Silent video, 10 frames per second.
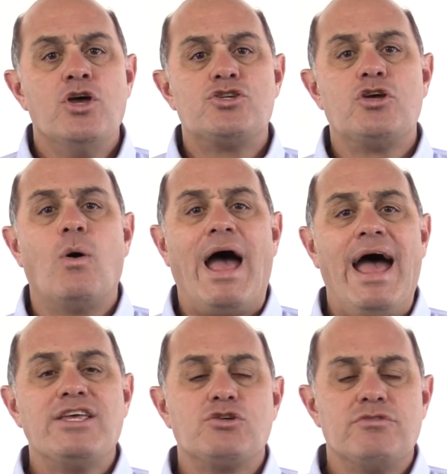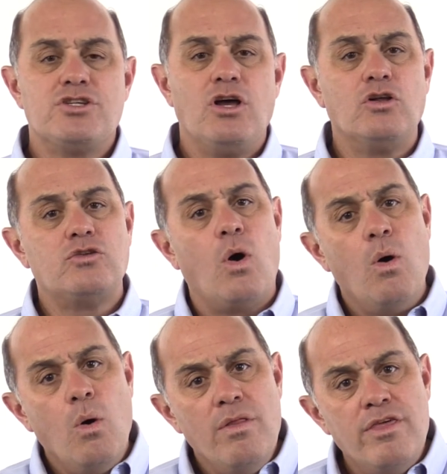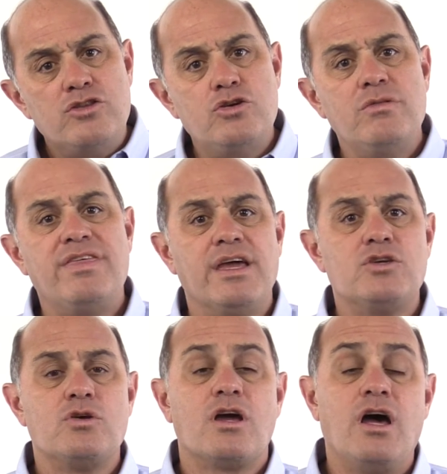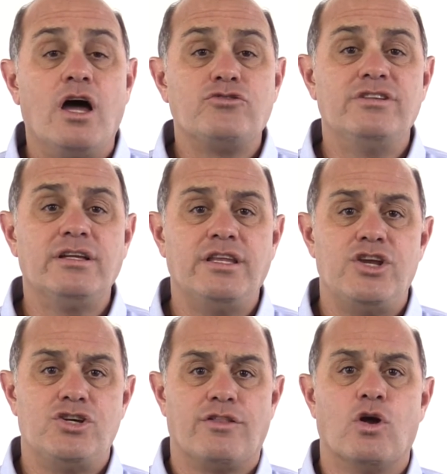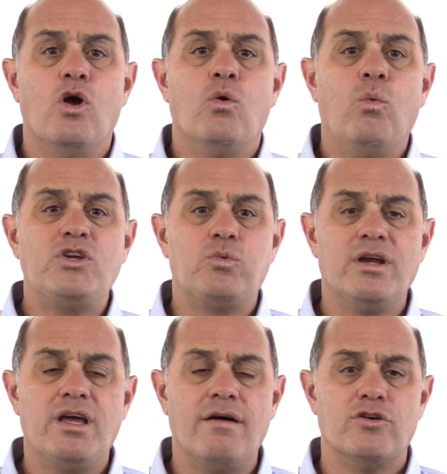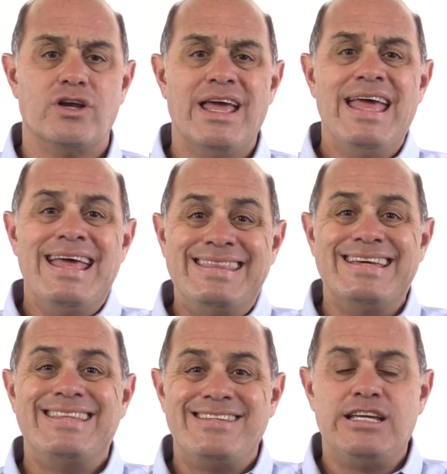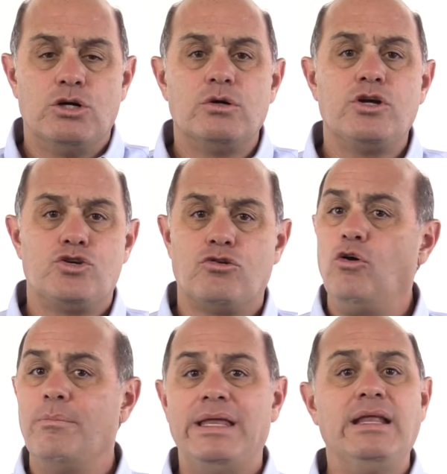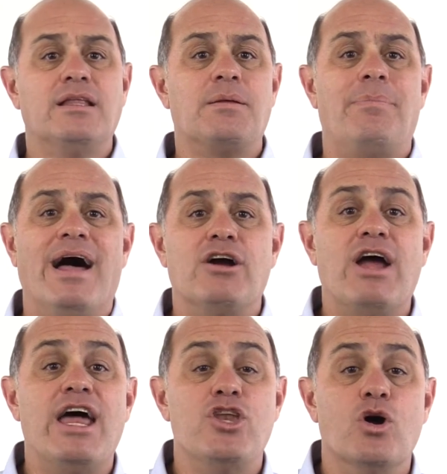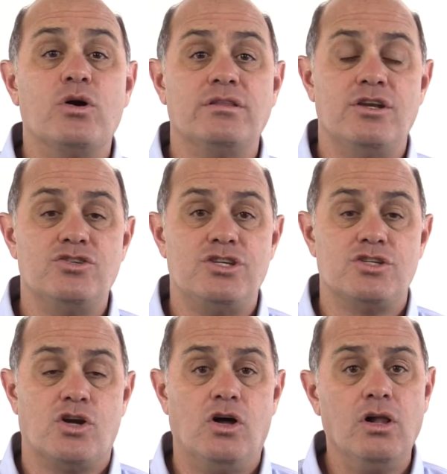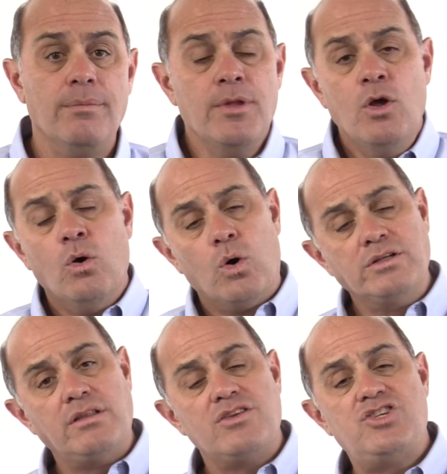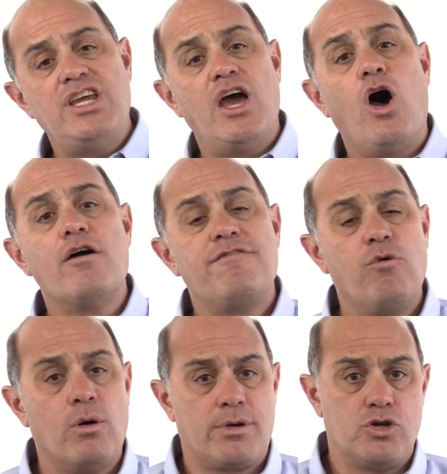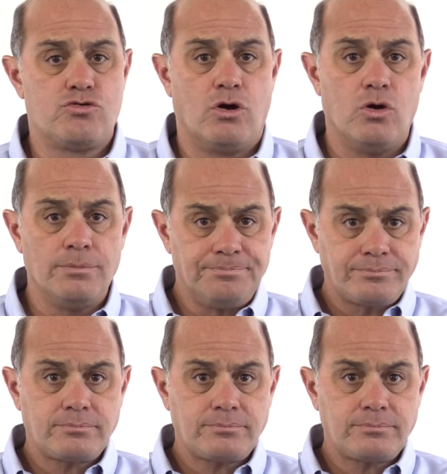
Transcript: So as a result, the two things contradicted each other. Which one governed? Did the 0 control, meaning that the buyer had no contingencies at all, or did the CR form control,